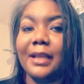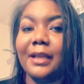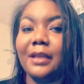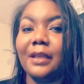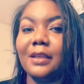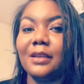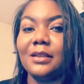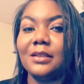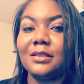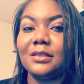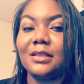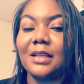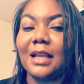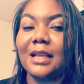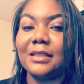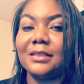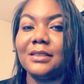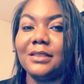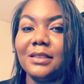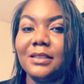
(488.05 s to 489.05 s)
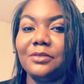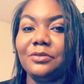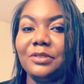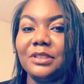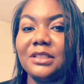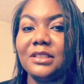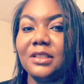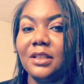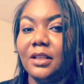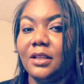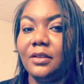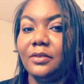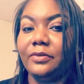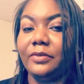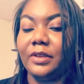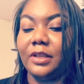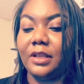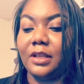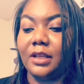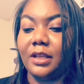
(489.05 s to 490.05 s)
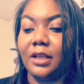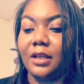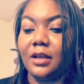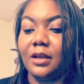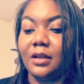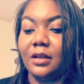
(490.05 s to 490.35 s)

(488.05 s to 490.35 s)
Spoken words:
And I did receive a